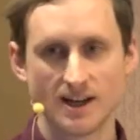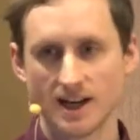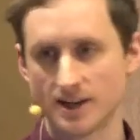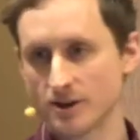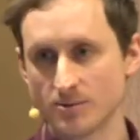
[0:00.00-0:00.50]

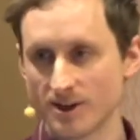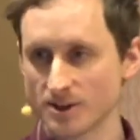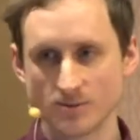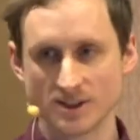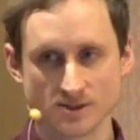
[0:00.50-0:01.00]
I don't know about
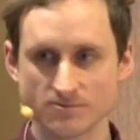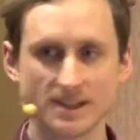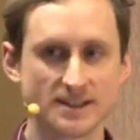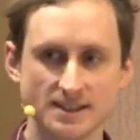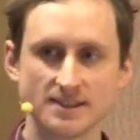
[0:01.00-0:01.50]
you, but it doesn't
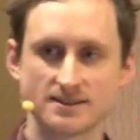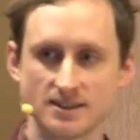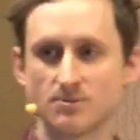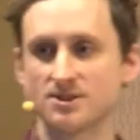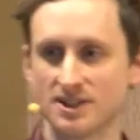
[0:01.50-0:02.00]
really exist in
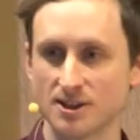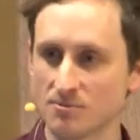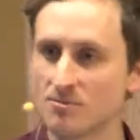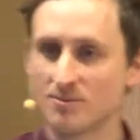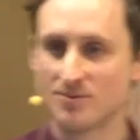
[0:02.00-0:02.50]
the
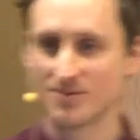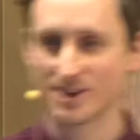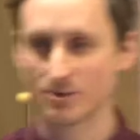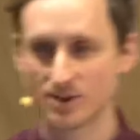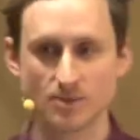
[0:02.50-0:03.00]
museum.
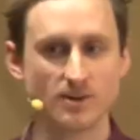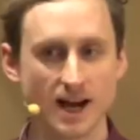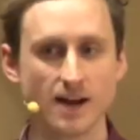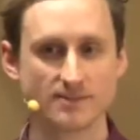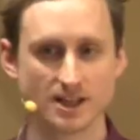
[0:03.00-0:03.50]
We don't
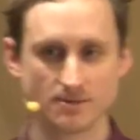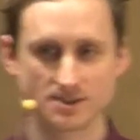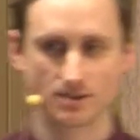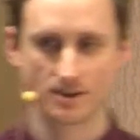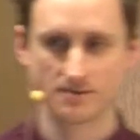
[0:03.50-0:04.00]
have that
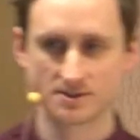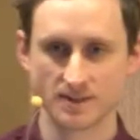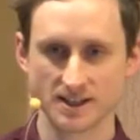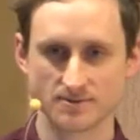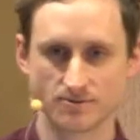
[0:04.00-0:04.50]
much creative
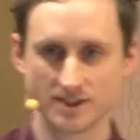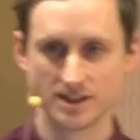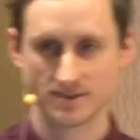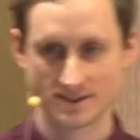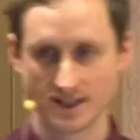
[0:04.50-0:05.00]
space and
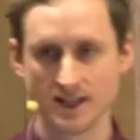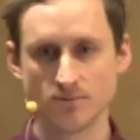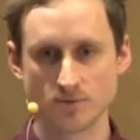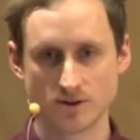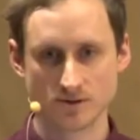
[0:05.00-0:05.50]
freedom and
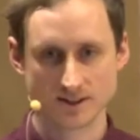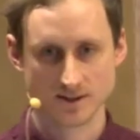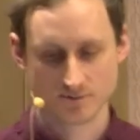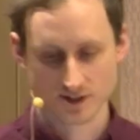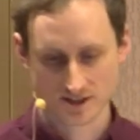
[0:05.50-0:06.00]
time. We're all
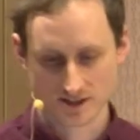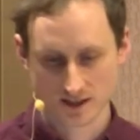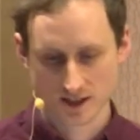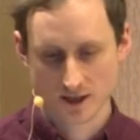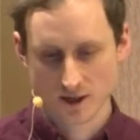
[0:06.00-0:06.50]
time pressured,
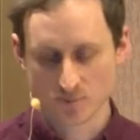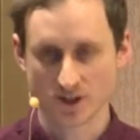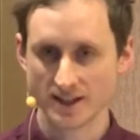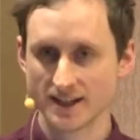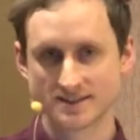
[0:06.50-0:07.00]
but
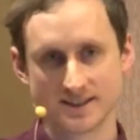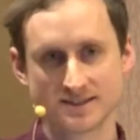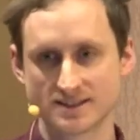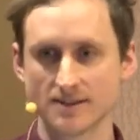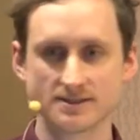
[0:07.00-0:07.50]
it
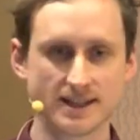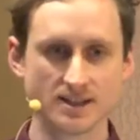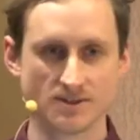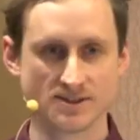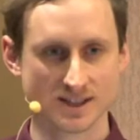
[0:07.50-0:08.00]
exists outside
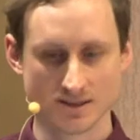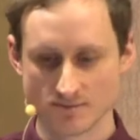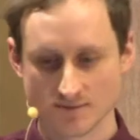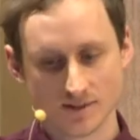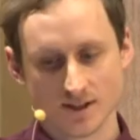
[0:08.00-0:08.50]
the museum.
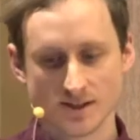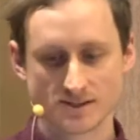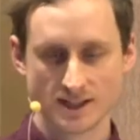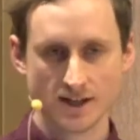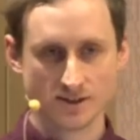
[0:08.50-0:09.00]

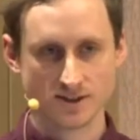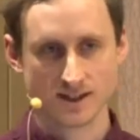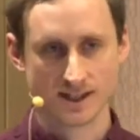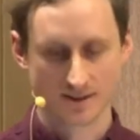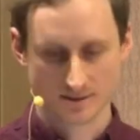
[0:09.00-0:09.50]
So how do you
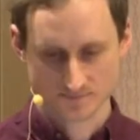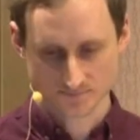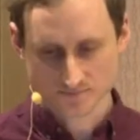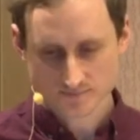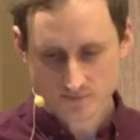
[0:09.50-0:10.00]
connect
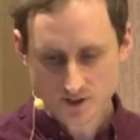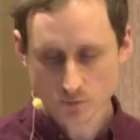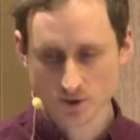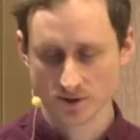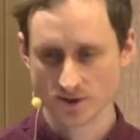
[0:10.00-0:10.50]

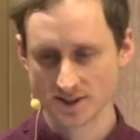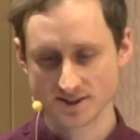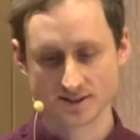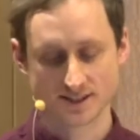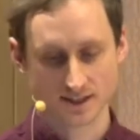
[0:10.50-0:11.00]
with
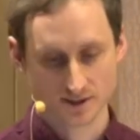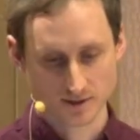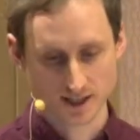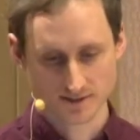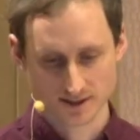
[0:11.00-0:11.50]
audiences that do
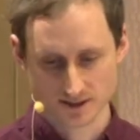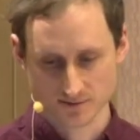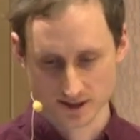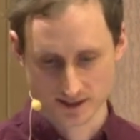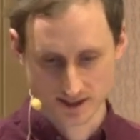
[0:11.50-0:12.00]
have this
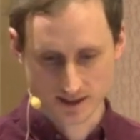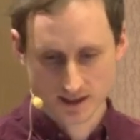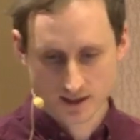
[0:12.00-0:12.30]
commodity?